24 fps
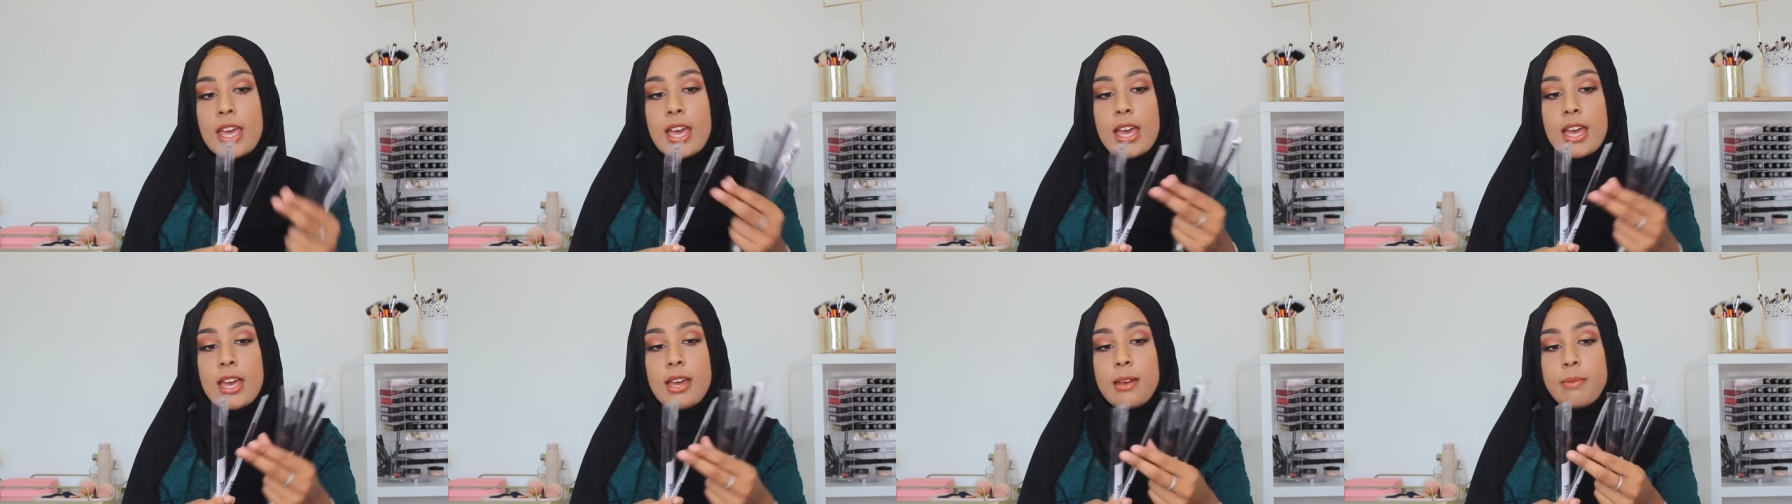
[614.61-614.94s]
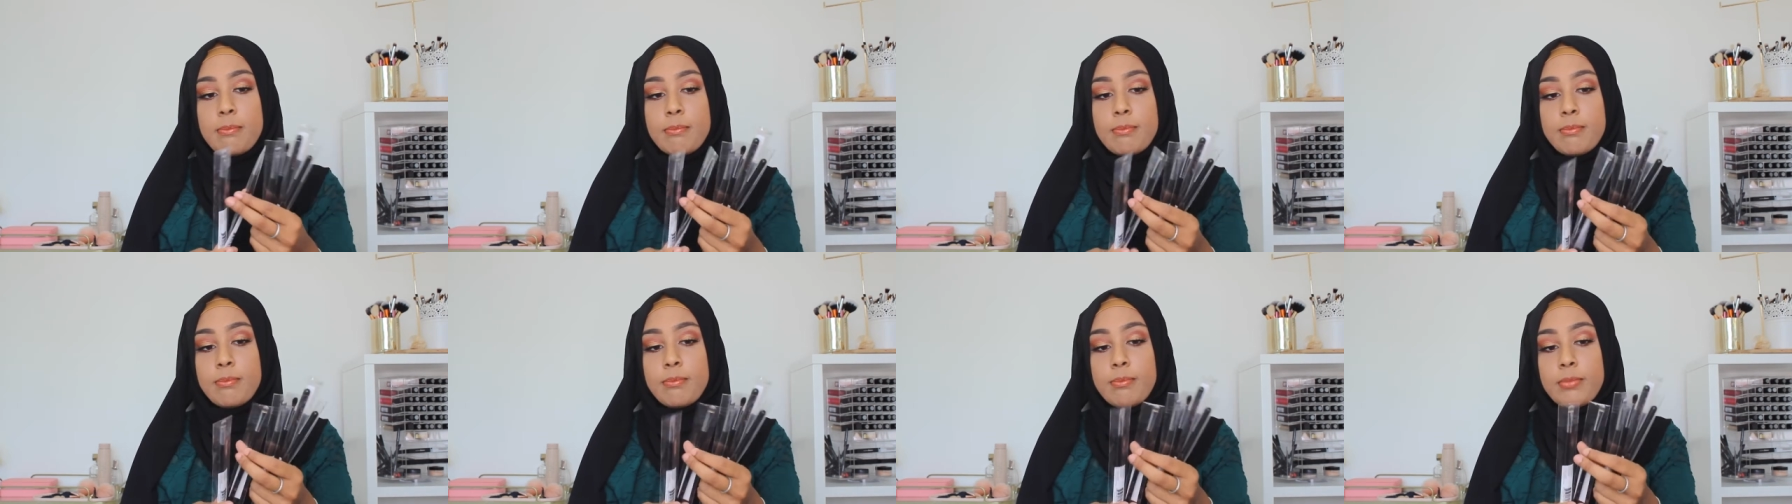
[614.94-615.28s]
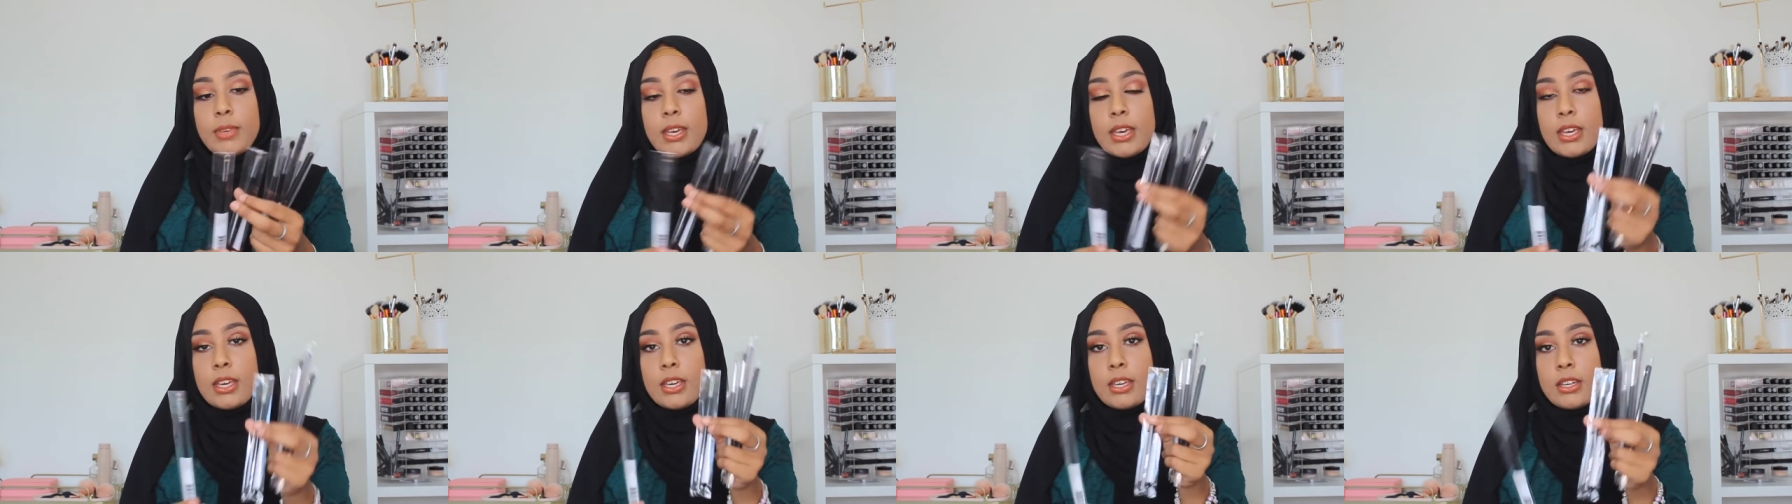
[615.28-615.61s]
um,
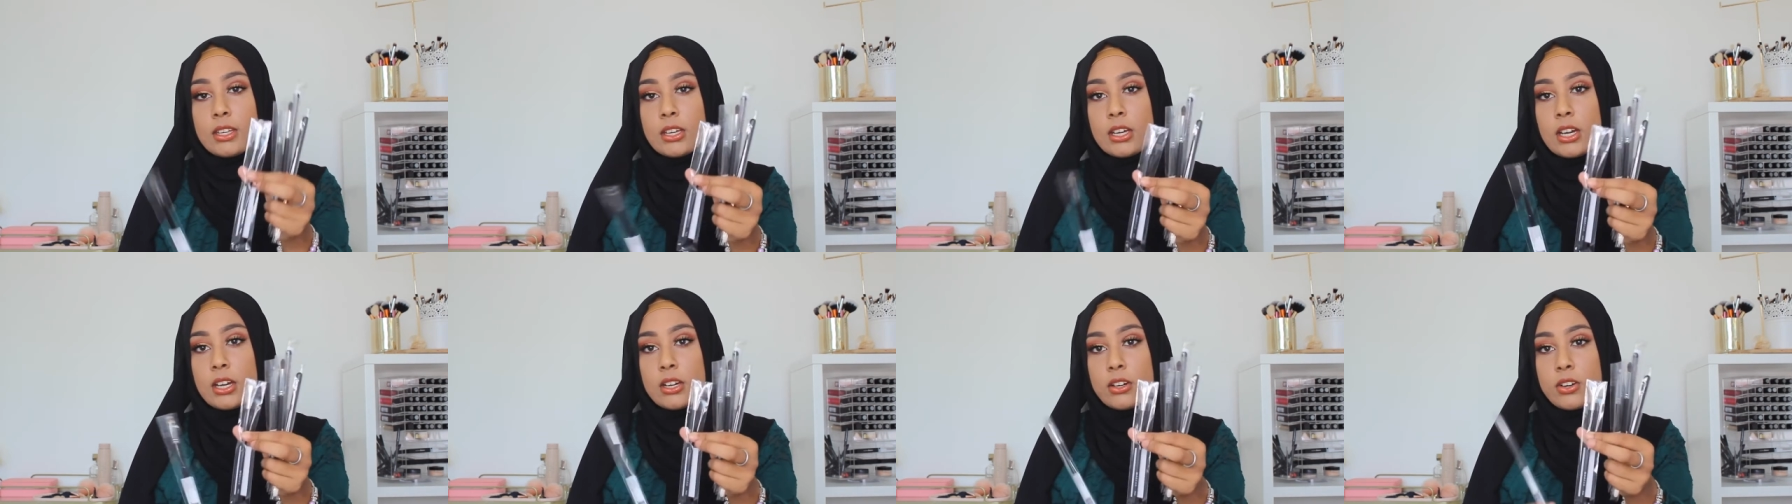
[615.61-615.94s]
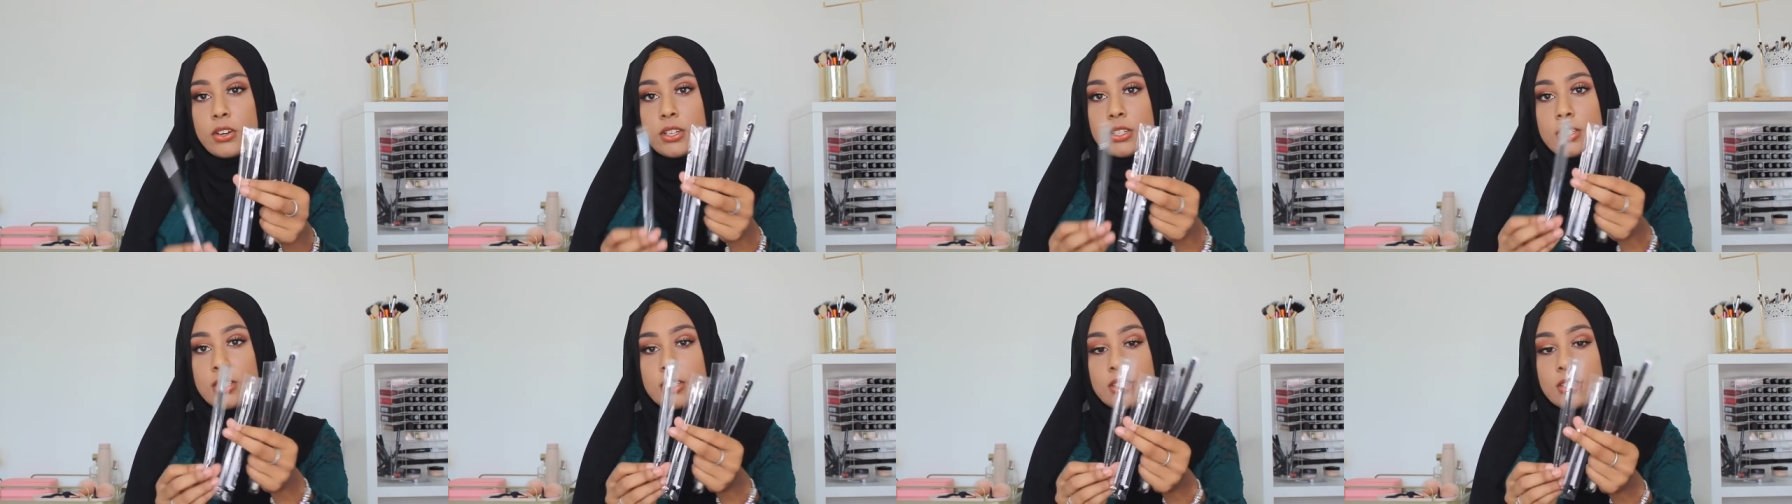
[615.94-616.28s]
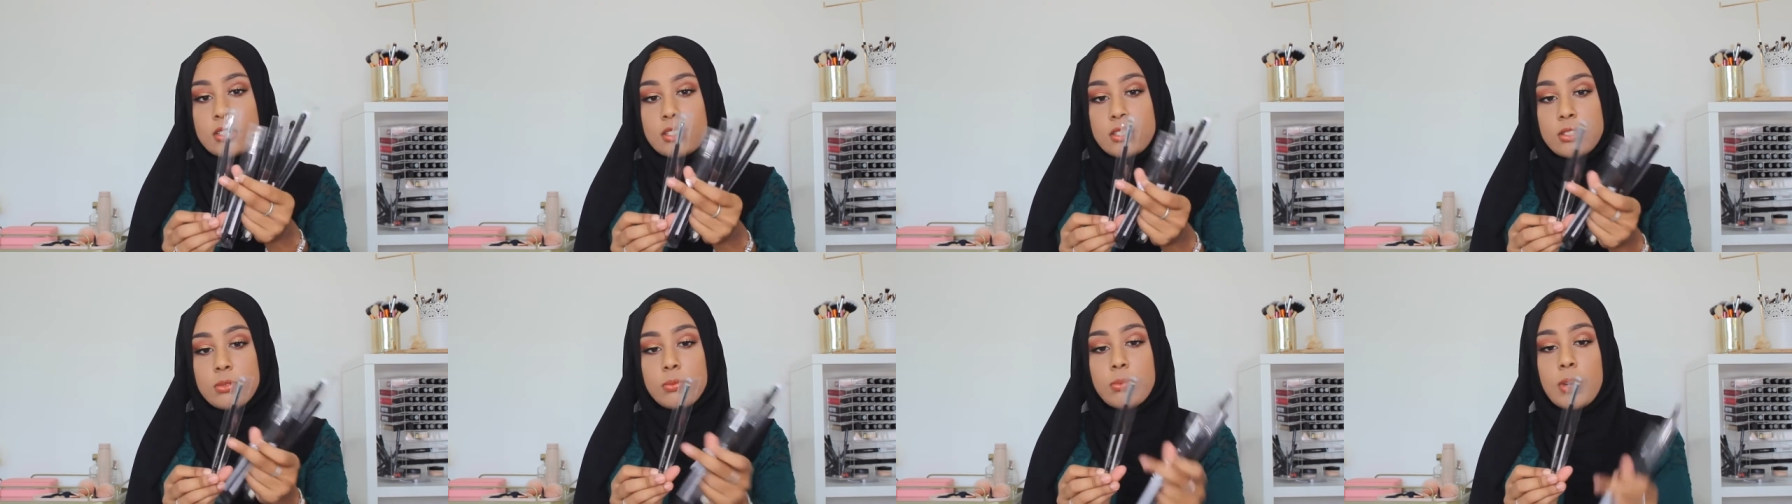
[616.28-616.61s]
and cut creases
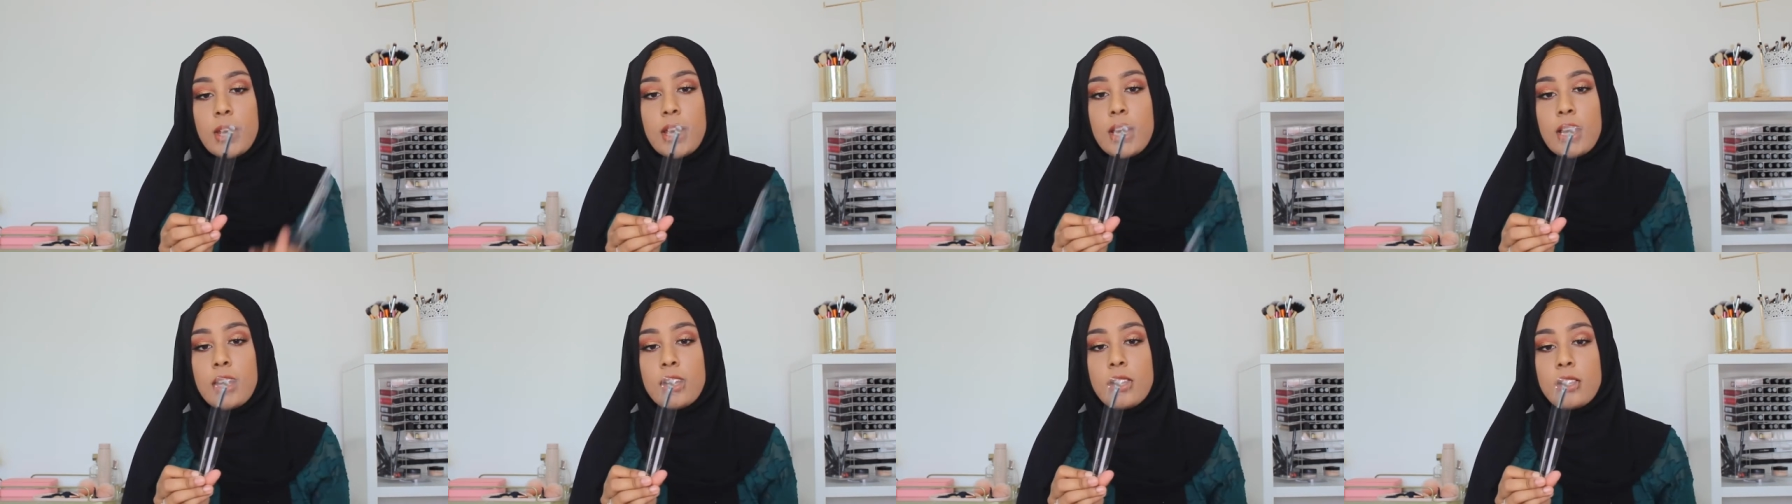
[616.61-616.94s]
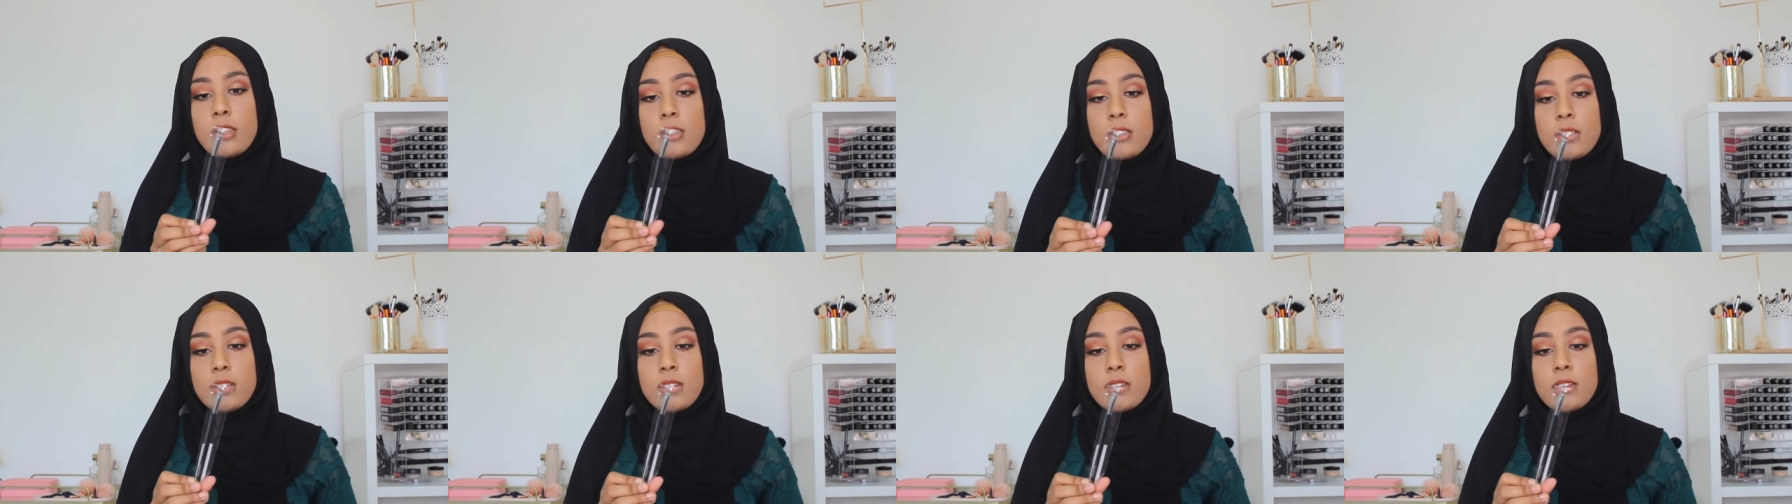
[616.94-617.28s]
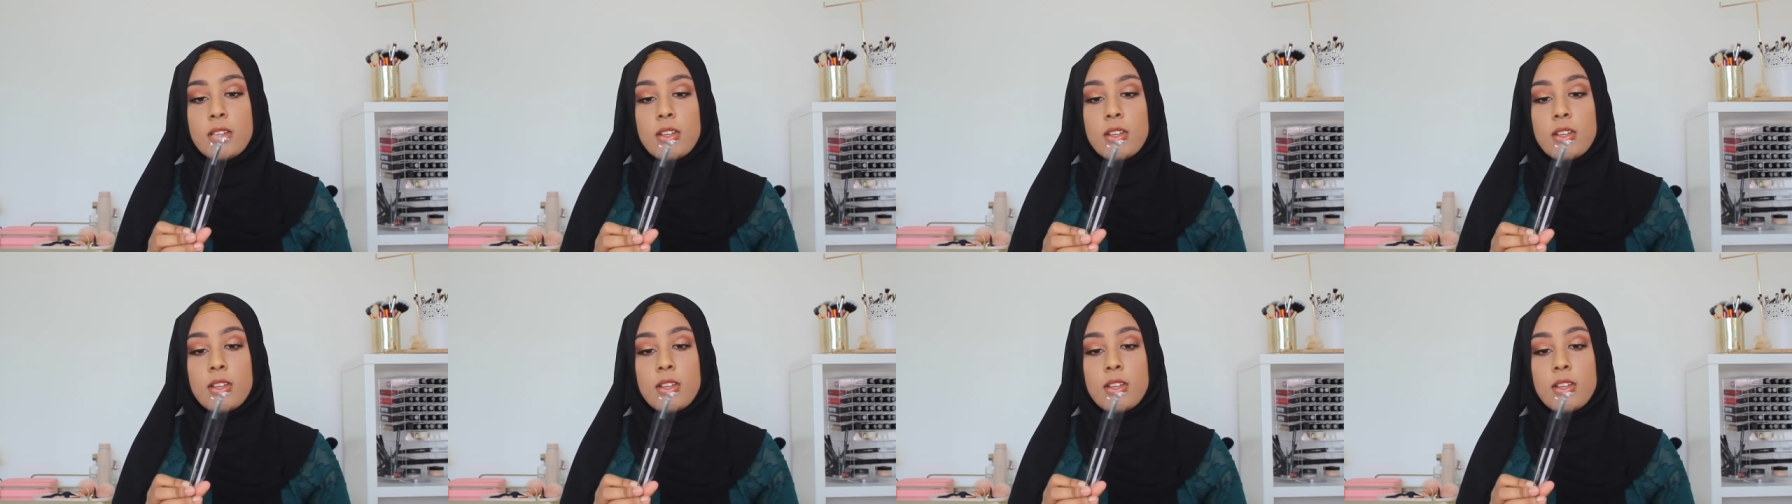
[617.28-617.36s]
as well.